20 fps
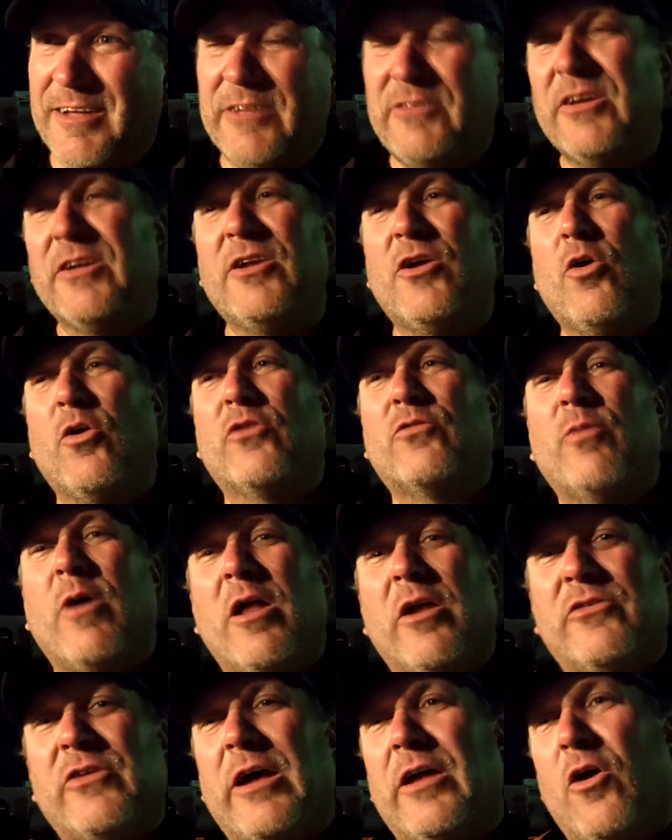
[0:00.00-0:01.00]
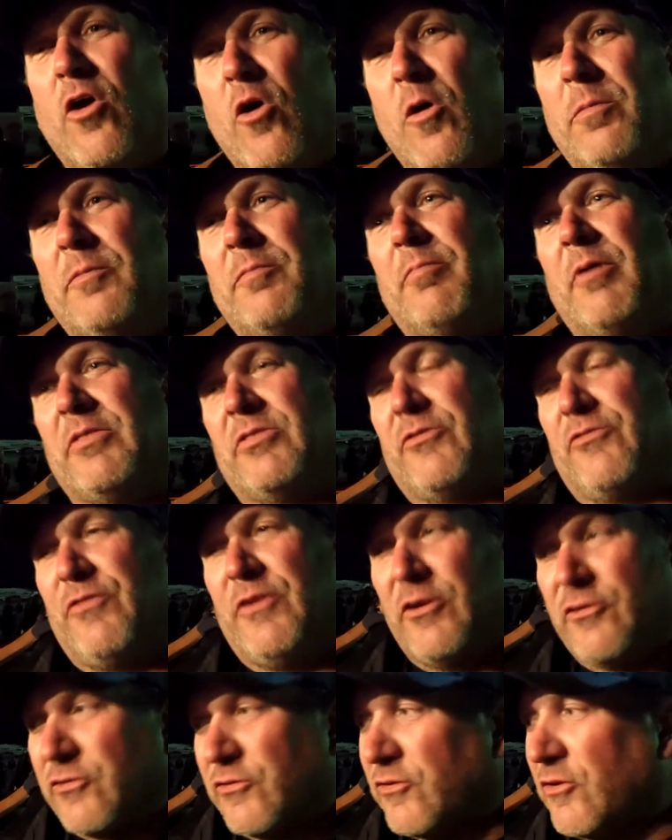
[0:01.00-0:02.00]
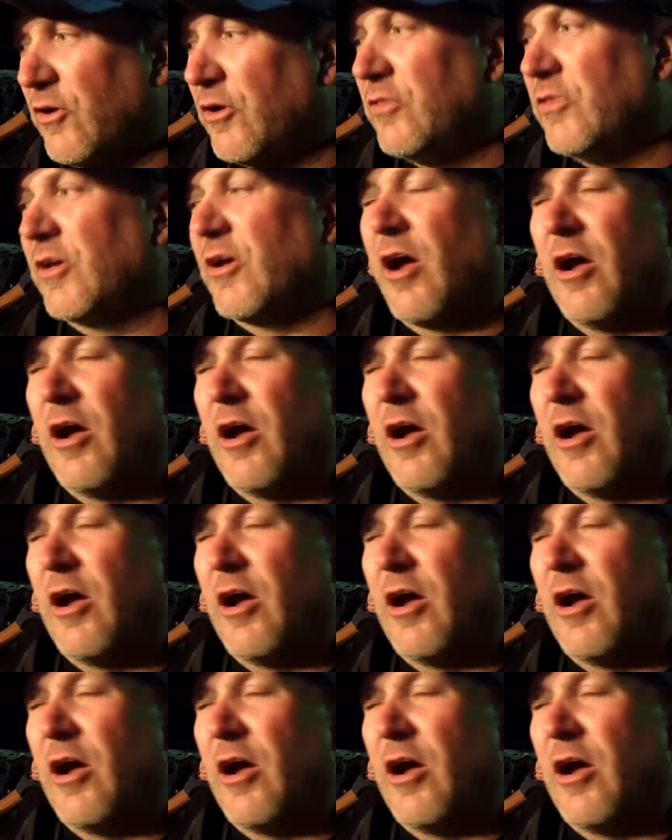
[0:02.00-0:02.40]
it didn't go as well as I had hoped, but the finish is good and